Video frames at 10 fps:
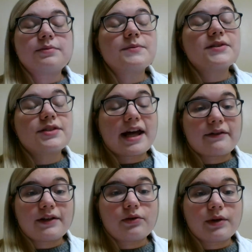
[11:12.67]

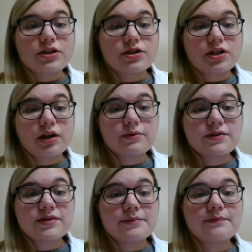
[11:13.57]
staffing
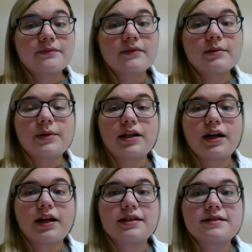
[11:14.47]
ratios,
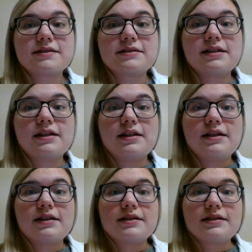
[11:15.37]
because
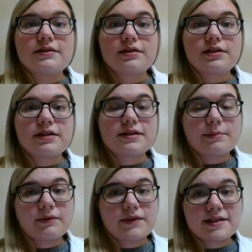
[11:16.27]

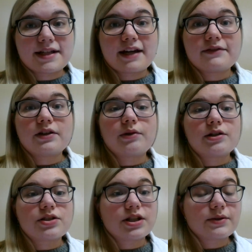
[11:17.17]
some of the staffing
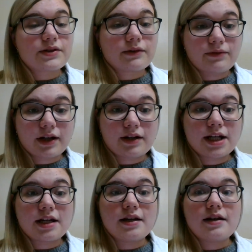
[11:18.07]
ratios are
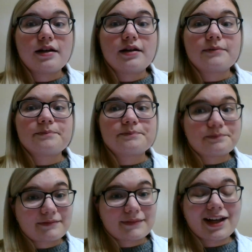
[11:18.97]
very
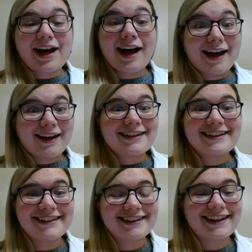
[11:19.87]
high,
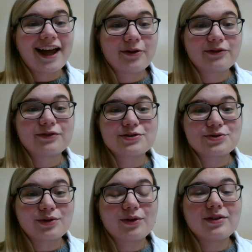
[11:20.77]
out of
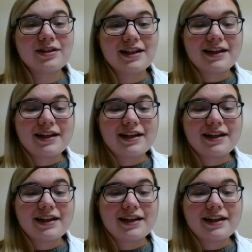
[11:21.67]
control